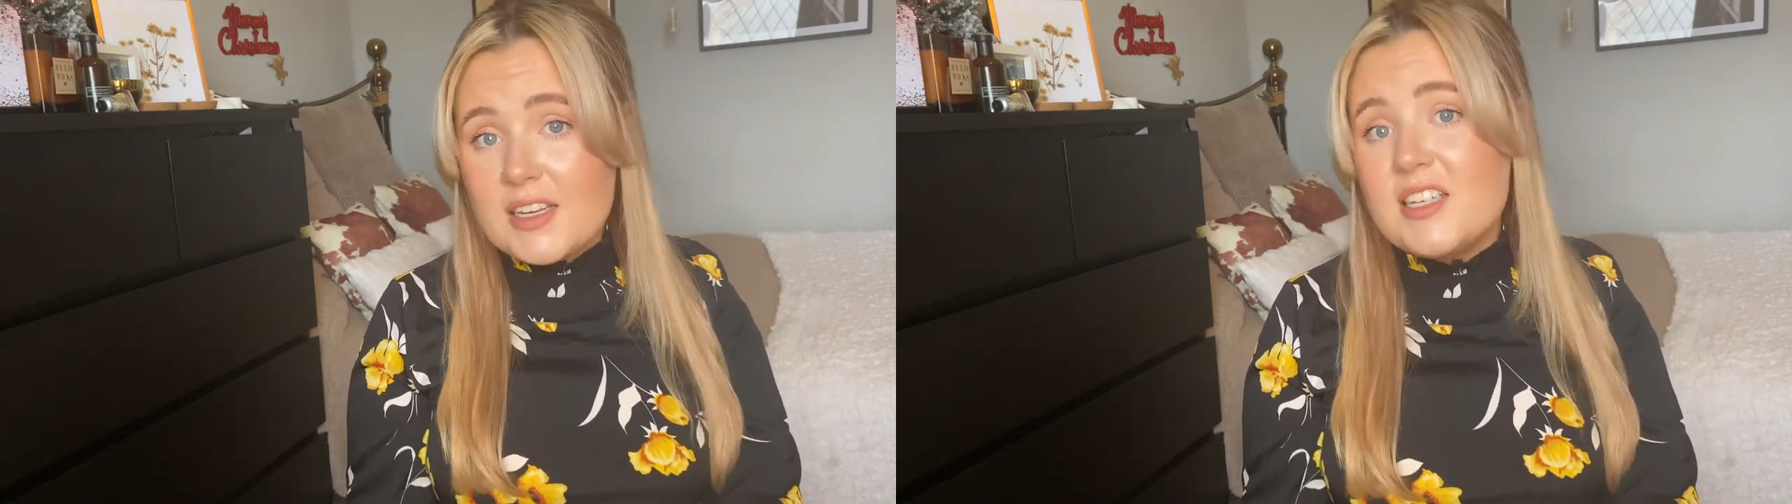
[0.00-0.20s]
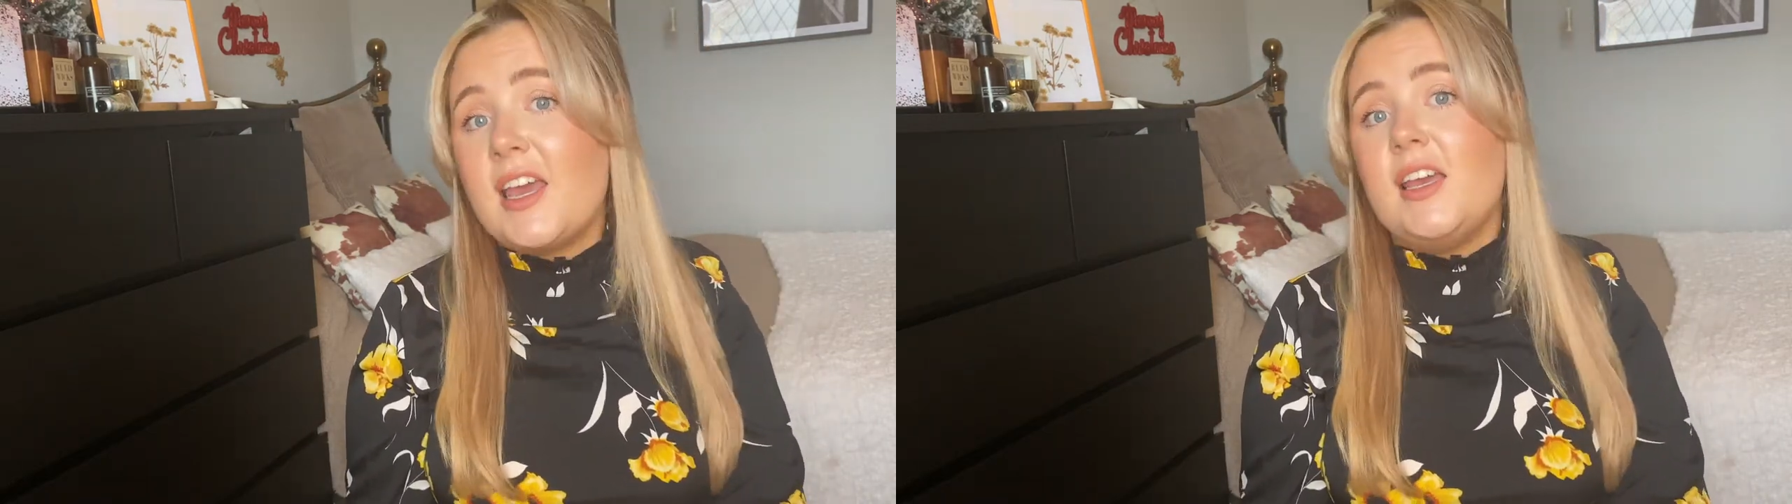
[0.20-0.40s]

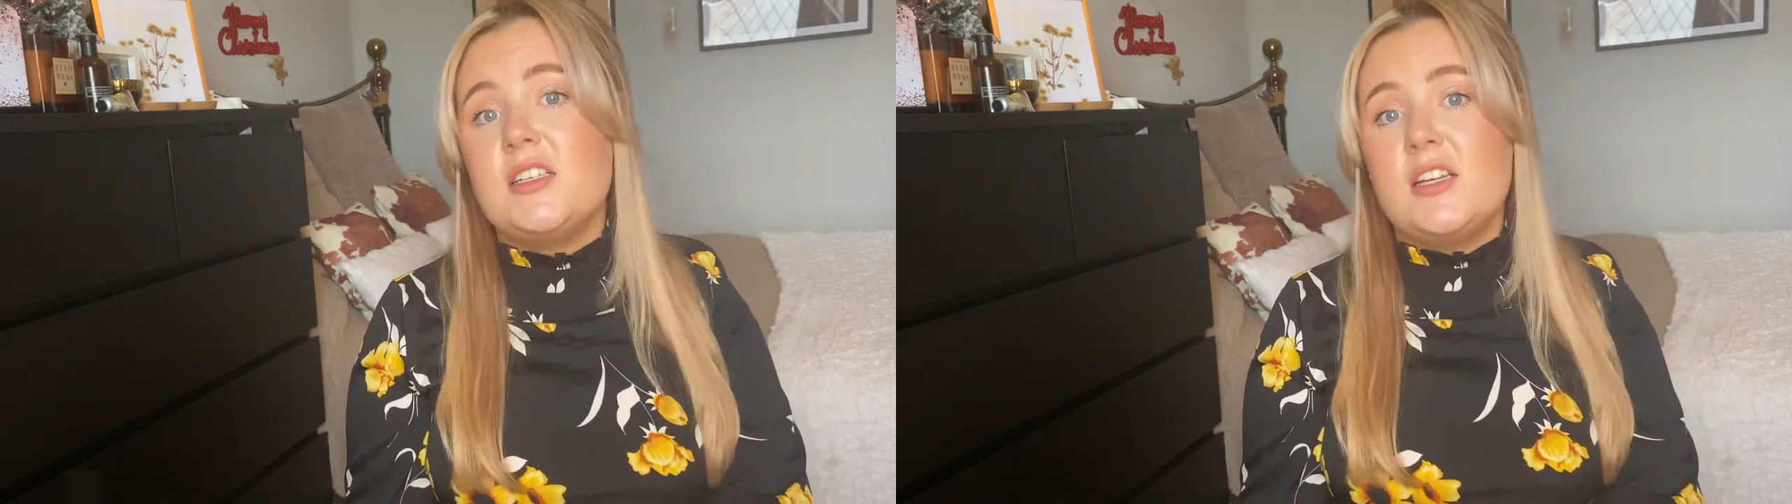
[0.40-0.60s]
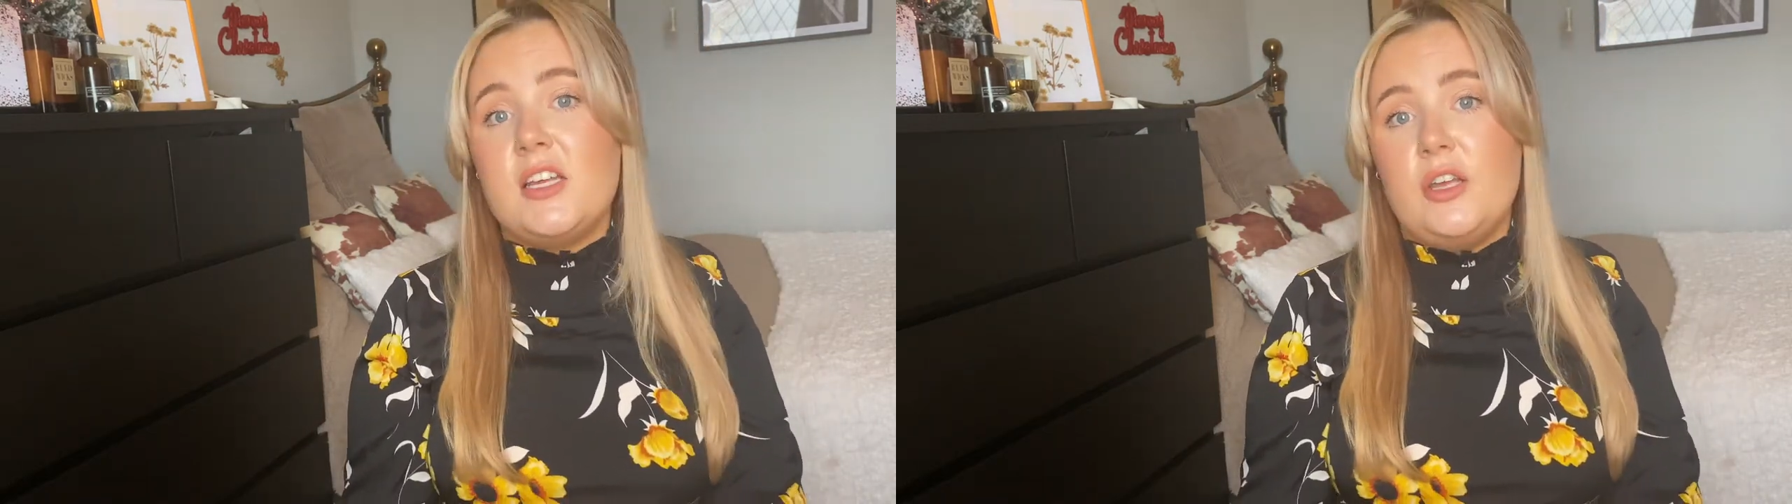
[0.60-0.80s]

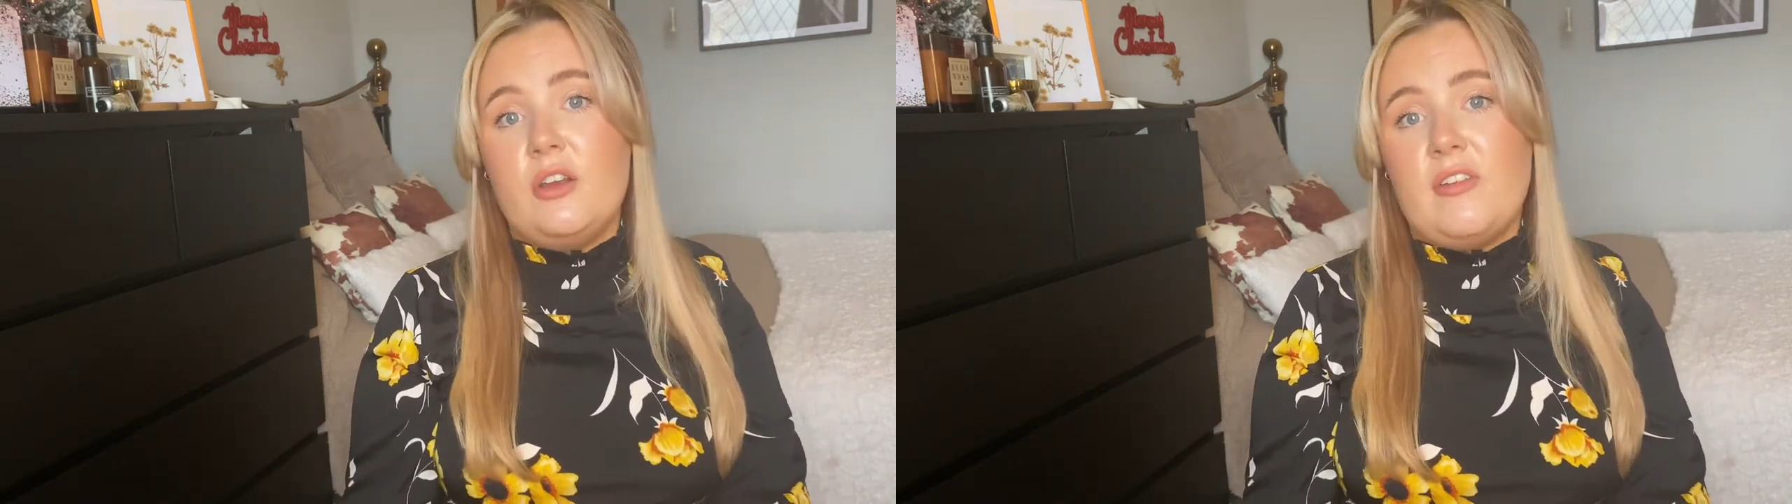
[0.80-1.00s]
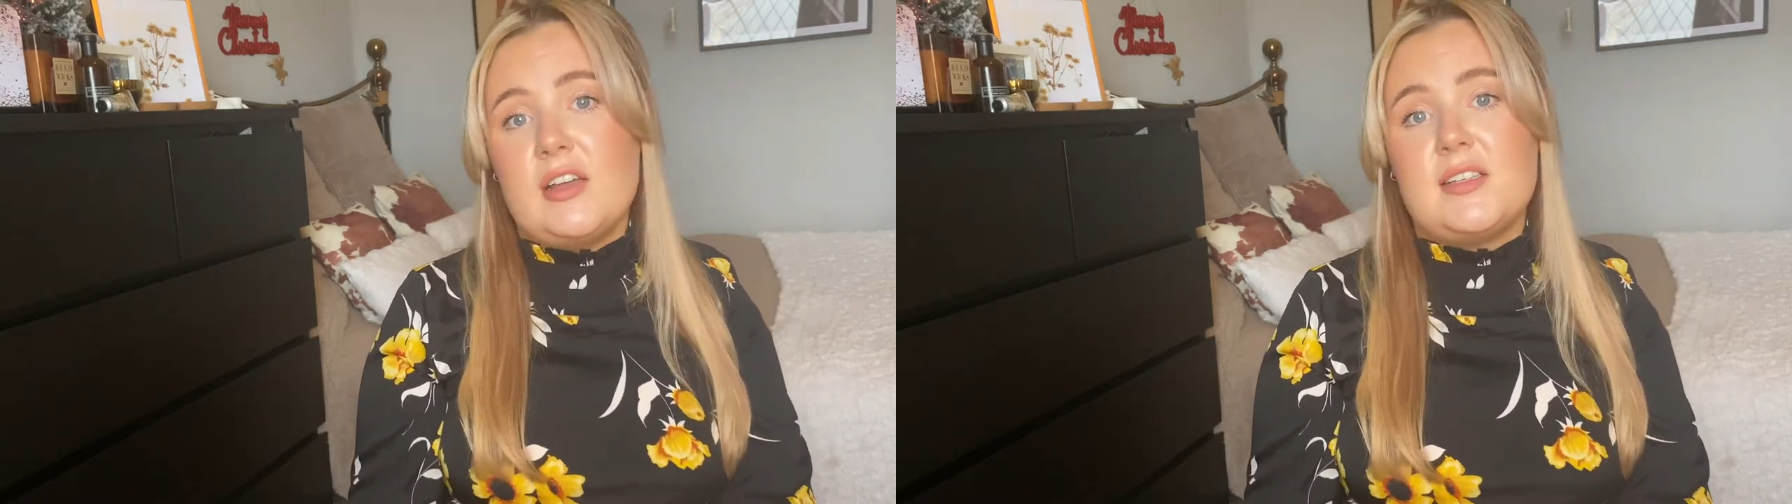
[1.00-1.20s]
education at
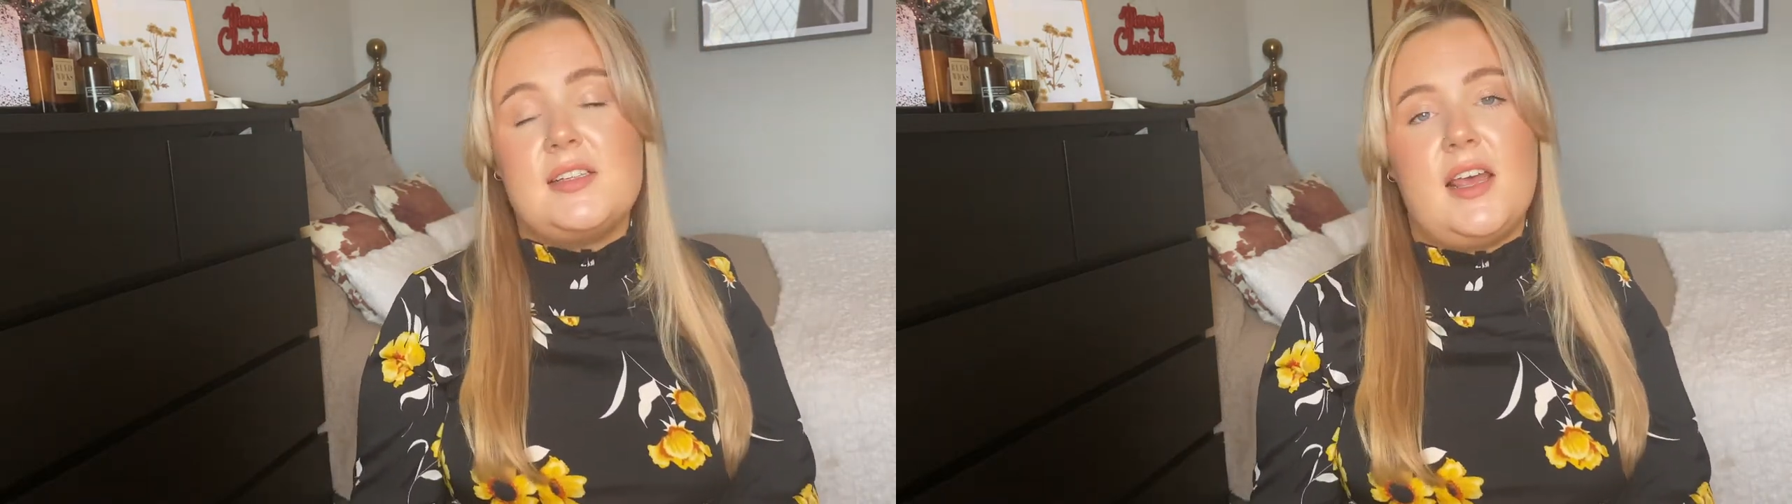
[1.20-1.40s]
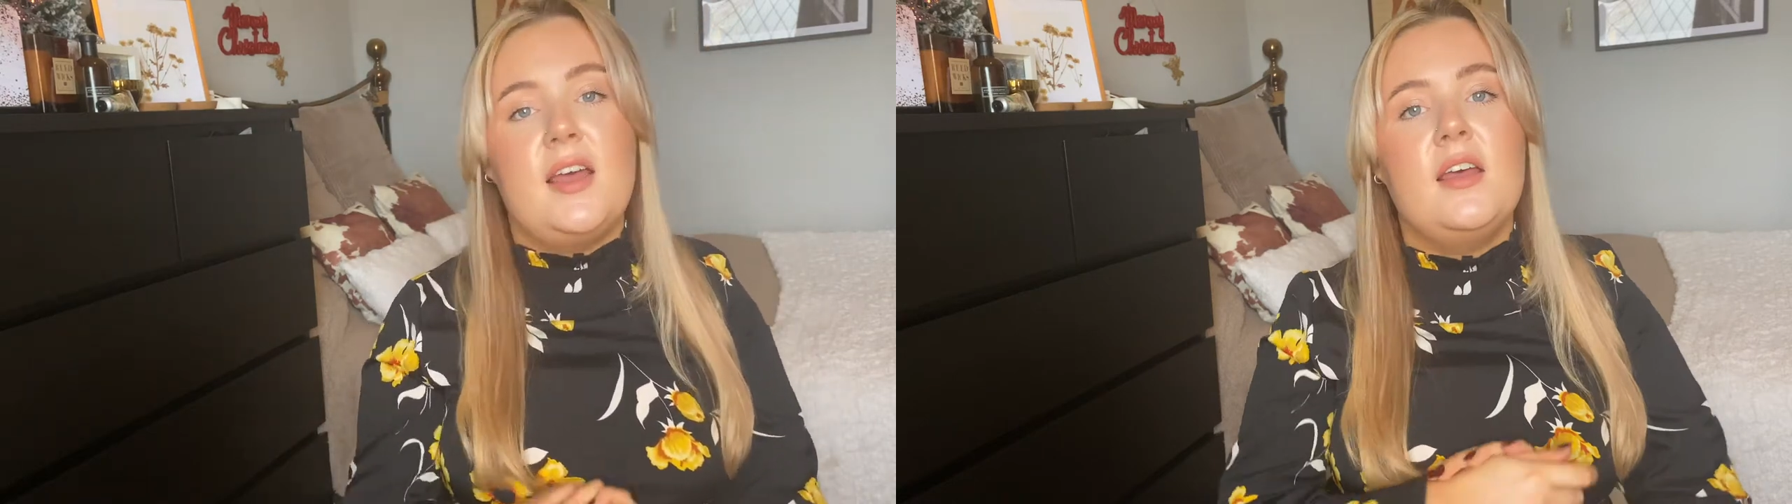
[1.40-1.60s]

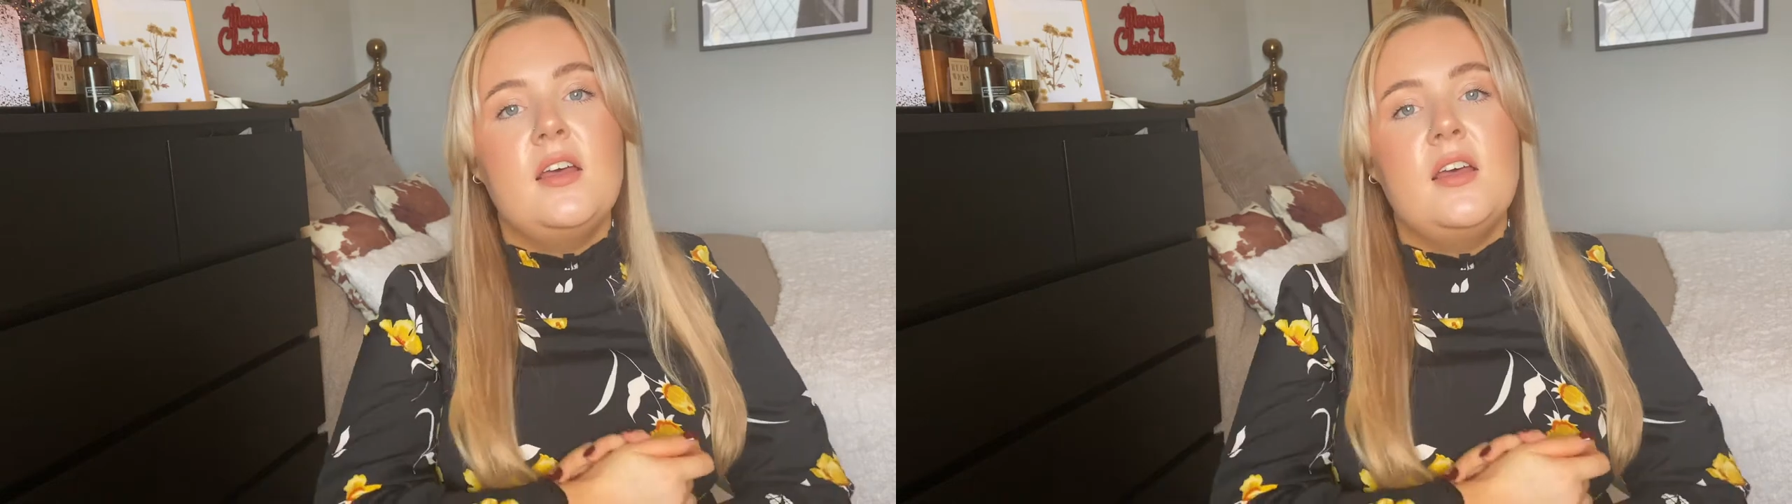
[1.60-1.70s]
university.